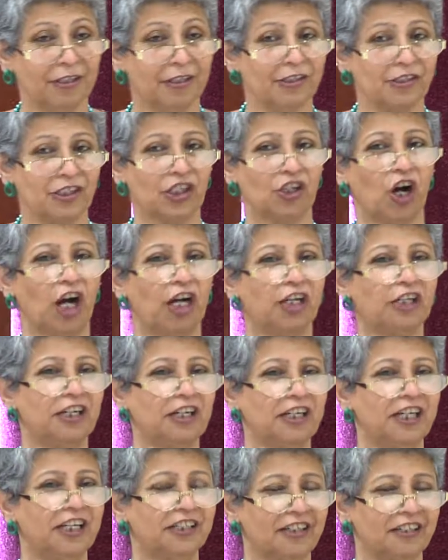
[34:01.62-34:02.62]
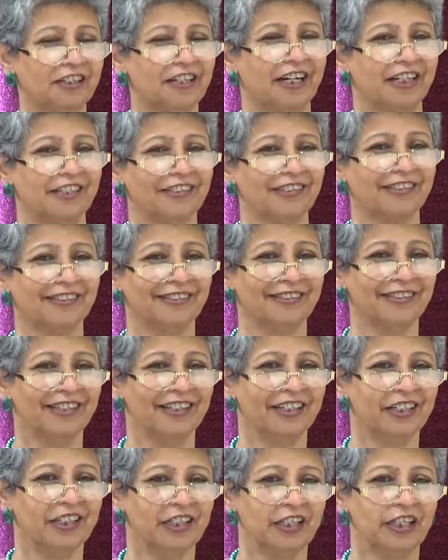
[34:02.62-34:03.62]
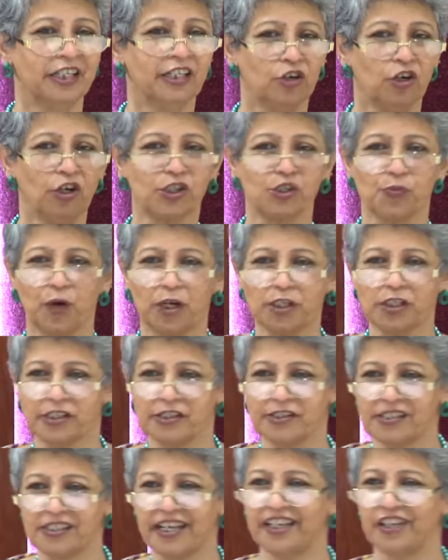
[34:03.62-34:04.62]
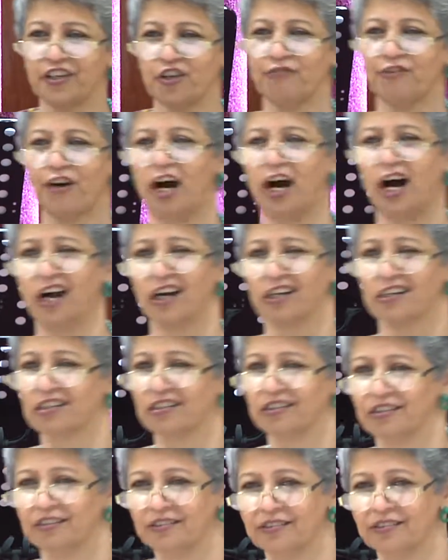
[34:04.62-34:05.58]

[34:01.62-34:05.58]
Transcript: See, God created us. He knows what's inside of our heart.